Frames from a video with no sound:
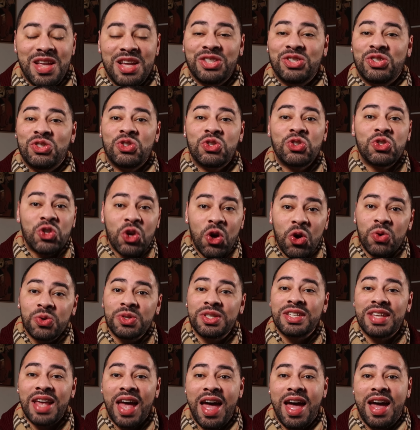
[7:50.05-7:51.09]
It's so
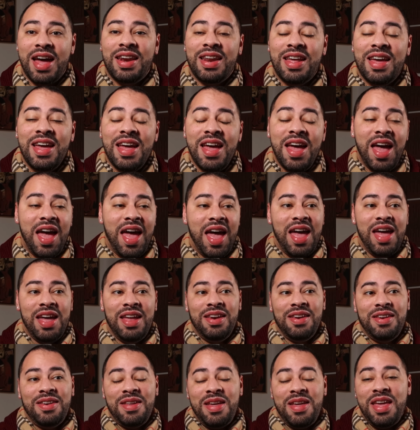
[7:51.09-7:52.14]
sad.
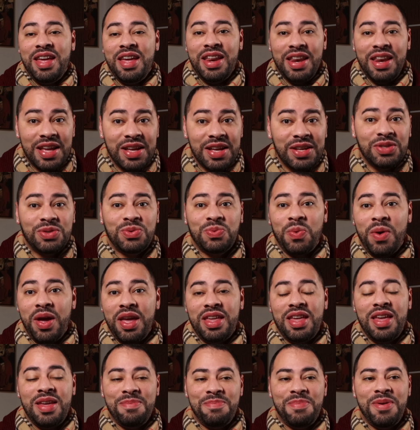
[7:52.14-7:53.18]
And it is
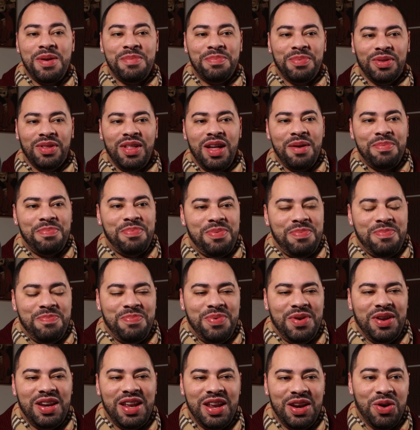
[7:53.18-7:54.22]
waking people up,
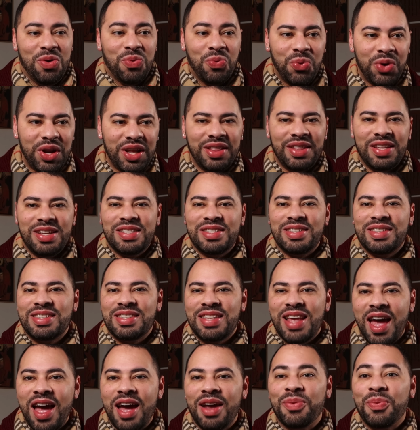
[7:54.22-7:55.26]
but in a really
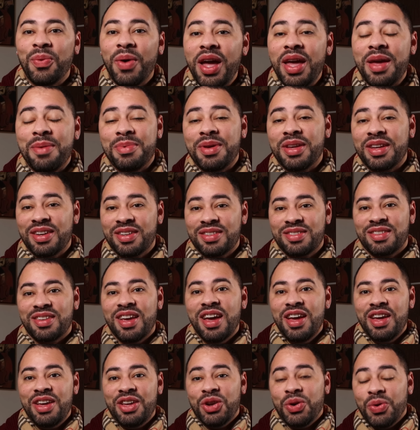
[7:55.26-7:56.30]
sad way, because,
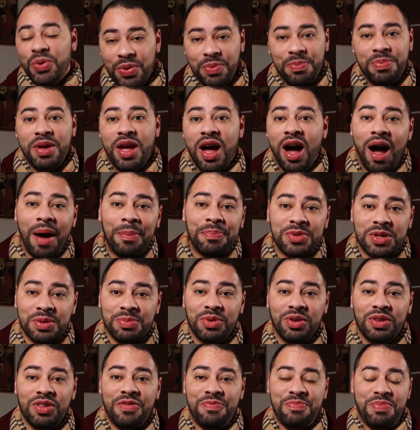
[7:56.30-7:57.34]
you know, it would be
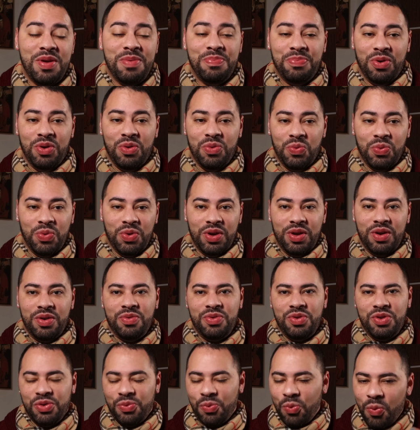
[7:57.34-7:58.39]
optimal if people
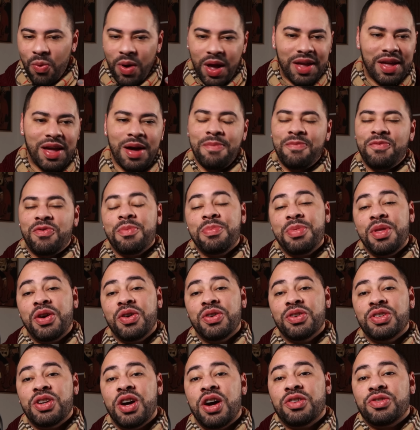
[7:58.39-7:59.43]
would, you know, wake up from
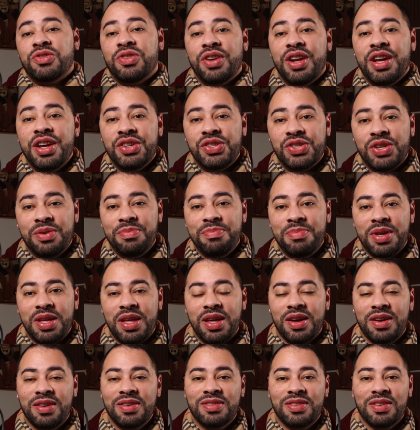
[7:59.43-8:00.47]
their indoctrination
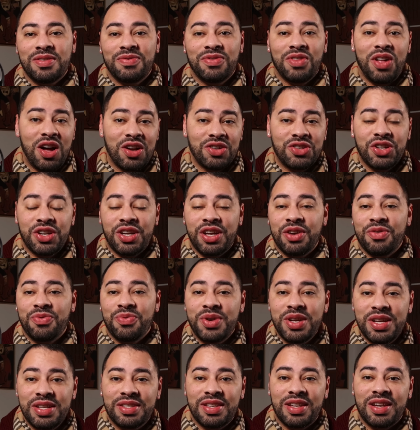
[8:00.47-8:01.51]
because of logic and
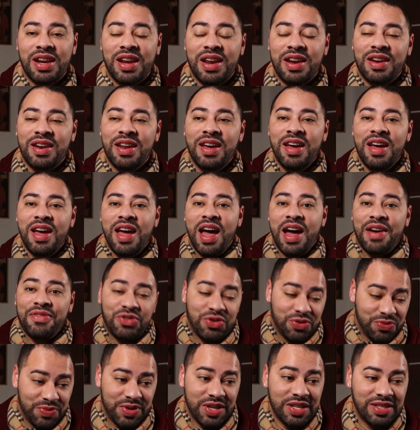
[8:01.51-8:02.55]
reason and have
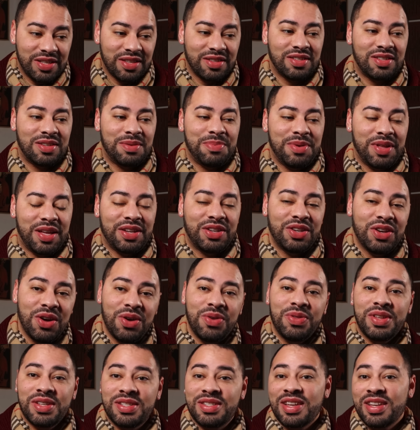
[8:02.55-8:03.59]
good reasons to be like,
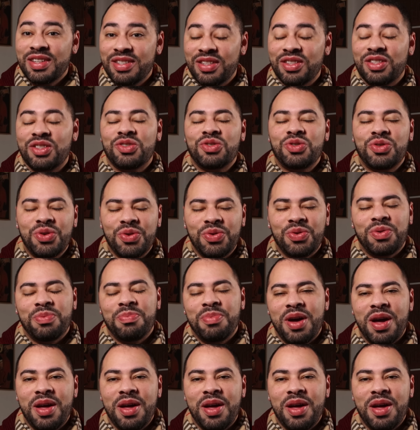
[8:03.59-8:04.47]
no, this isn't the truth.